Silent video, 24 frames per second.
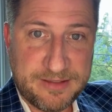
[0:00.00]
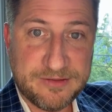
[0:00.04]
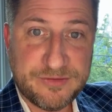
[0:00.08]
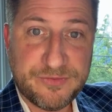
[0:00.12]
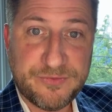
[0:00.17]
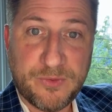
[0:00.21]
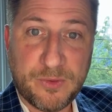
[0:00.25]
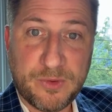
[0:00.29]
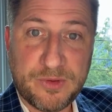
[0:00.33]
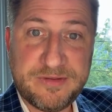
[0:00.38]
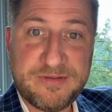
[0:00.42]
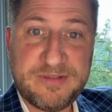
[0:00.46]
as
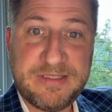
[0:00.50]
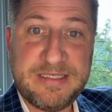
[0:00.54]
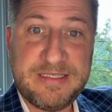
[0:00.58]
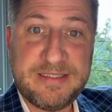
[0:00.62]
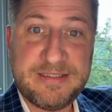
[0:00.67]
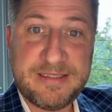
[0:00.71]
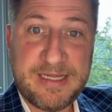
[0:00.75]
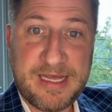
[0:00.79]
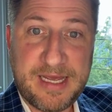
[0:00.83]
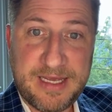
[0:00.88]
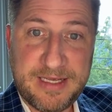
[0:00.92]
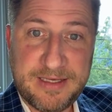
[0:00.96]
14
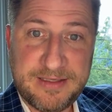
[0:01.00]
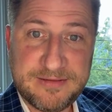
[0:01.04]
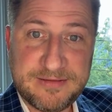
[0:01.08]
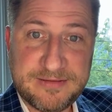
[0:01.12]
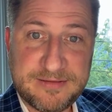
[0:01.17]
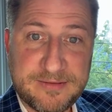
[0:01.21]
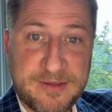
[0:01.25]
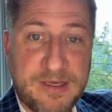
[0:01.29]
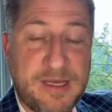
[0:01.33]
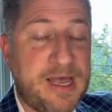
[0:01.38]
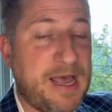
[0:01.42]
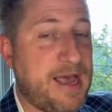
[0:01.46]

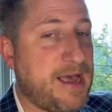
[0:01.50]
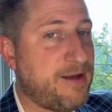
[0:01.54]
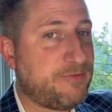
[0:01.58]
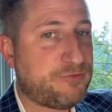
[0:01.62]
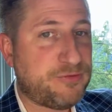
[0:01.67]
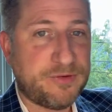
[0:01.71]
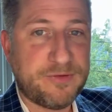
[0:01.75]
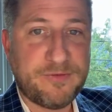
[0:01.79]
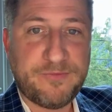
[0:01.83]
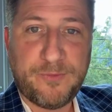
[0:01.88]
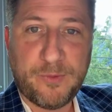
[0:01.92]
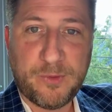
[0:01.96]
days.
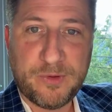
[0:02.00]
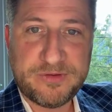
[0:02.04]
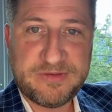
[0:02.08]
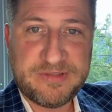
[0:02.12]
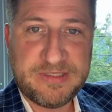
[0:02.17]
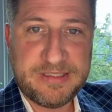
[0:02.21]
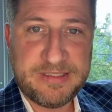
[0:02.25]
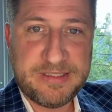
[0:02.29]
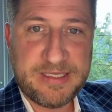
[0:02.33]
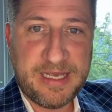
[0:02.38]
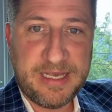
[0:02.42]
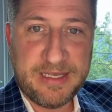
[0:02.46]
After the
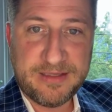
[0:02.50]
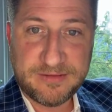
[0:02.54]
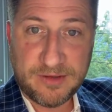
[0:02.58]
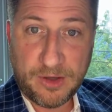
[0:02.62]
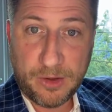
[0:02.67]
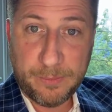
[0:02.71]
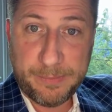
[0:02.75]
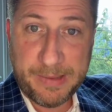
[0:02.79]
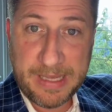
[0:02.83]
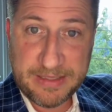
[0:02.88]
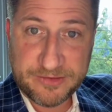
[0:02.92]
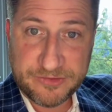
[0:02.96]
14 days, all
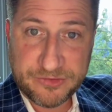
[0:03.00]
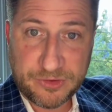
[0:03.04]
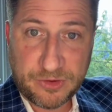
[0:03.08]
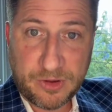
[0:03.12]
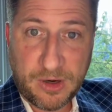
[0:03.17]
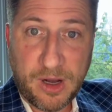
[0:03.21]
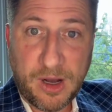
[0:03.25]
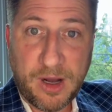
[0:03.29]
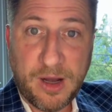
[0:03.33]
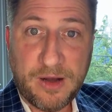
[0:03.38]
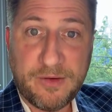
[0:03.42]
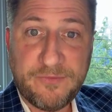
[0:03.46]
bets are
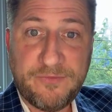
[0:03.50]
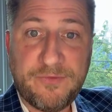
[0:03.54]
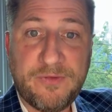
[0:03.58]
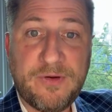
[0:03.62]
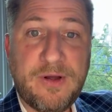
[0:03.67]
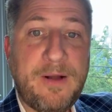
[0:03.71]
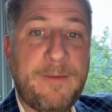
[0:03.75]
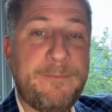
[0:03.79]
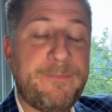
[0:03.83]
off.